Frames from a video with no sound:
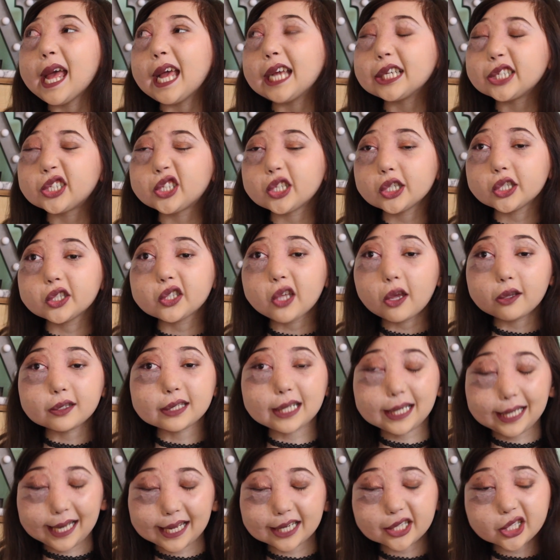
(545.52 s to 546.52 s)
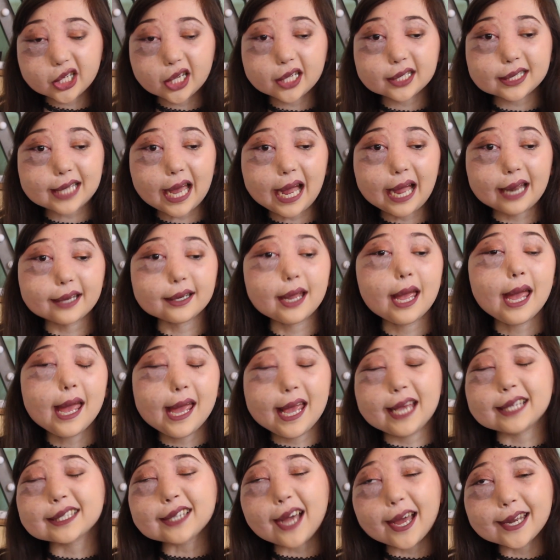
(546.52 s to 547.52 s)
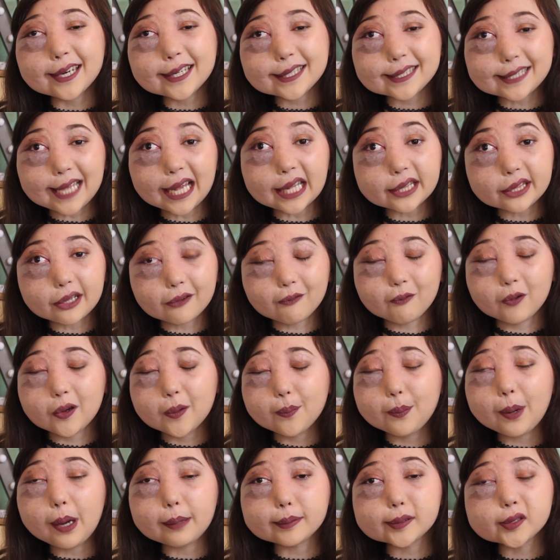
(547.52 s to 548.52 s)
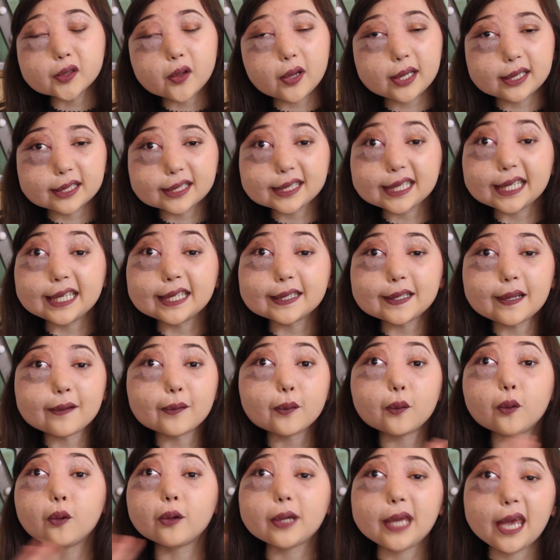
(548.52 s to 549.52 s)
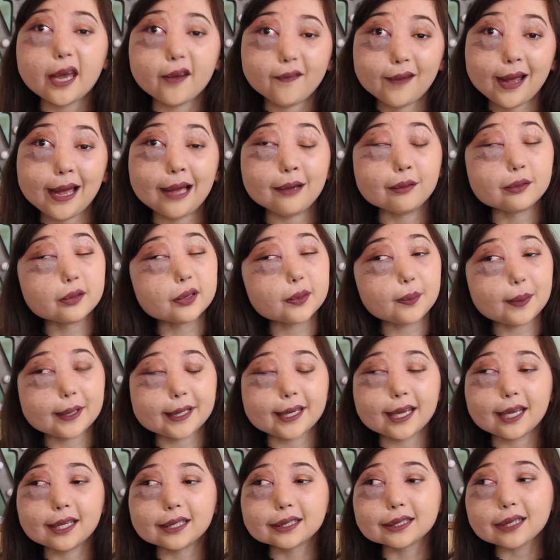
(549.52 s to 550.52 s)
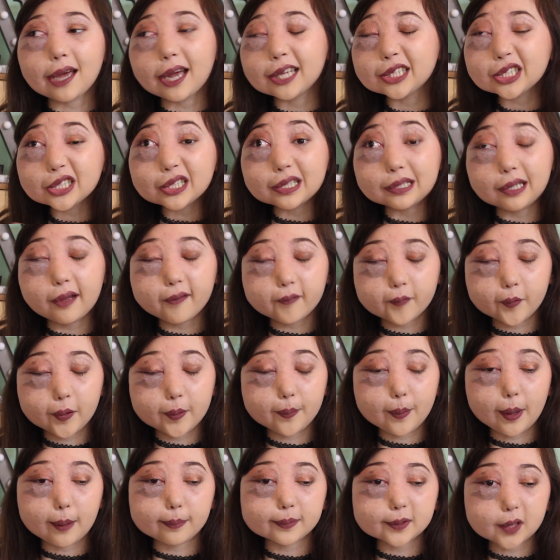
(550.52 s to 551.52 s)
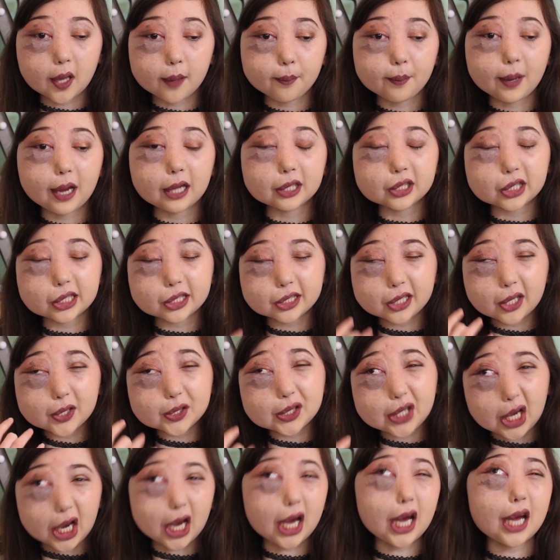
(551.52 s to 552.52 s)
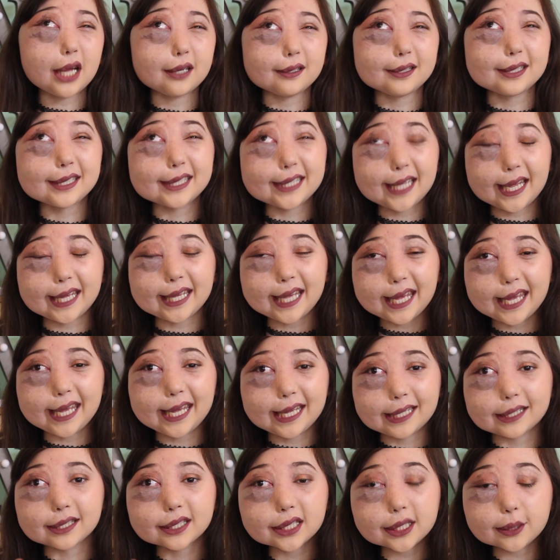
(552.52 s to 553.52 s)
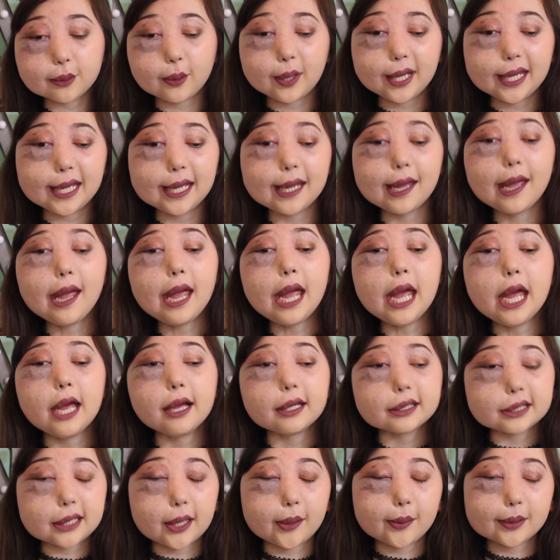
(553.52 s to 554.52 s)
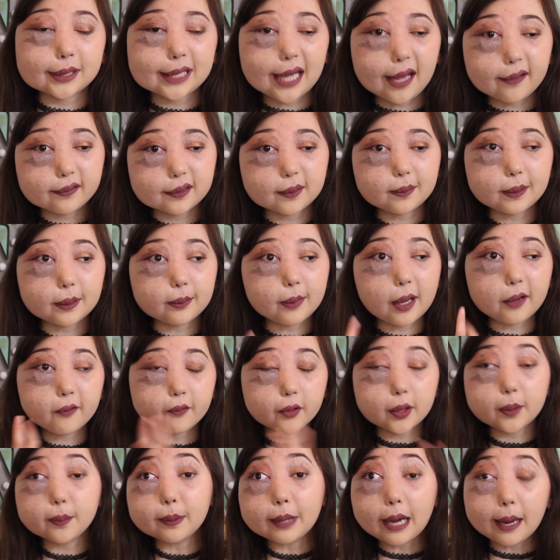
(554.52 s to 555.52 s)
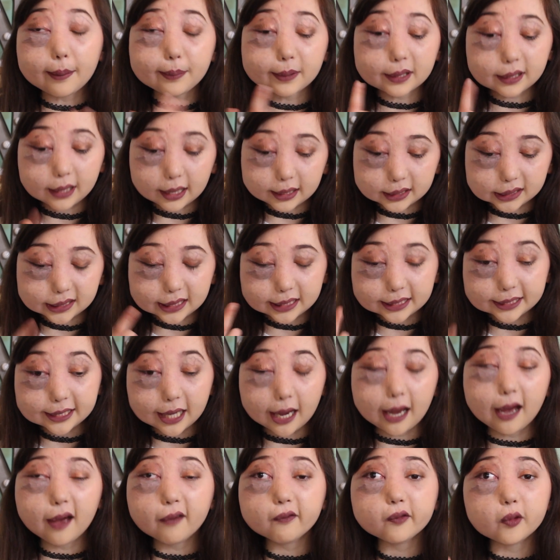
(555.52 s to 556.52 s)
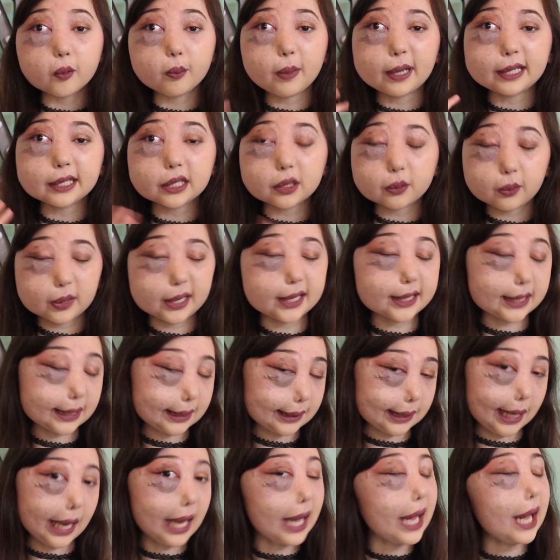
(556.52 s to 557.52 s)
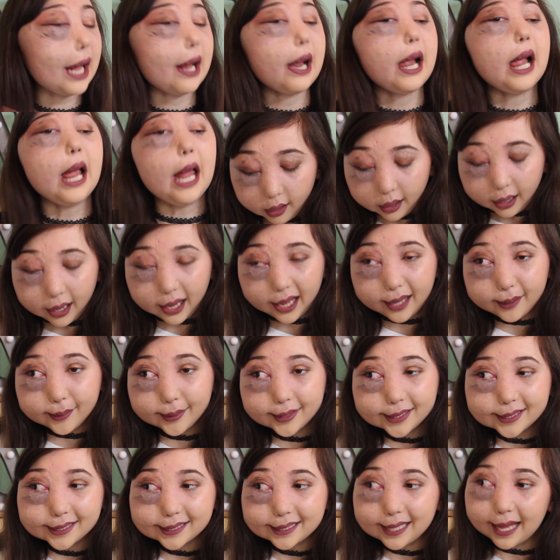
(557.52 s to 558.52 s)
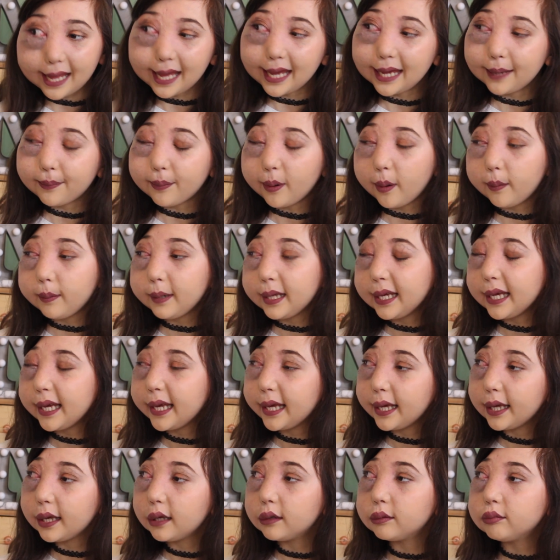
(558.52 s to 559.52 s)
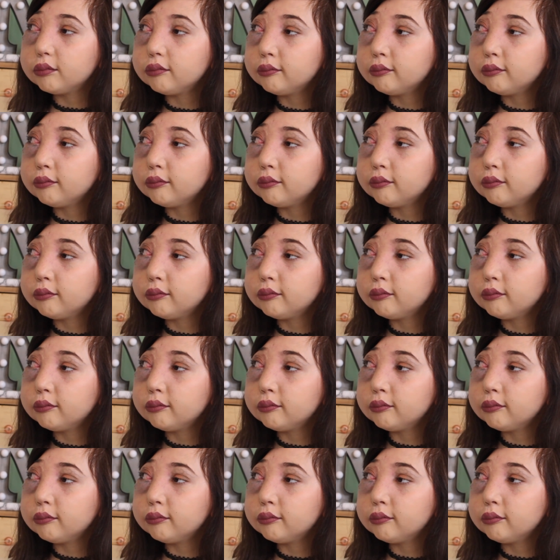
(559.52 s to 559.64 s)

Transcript: It's just so delicious, and it's kind of sad that rhubarb's not in season all year round because I just love rhubarb so much. It's so tart and zingy and sweet. So it would have to be my rhubarb and custard tart for my sweet dessert. I would say probably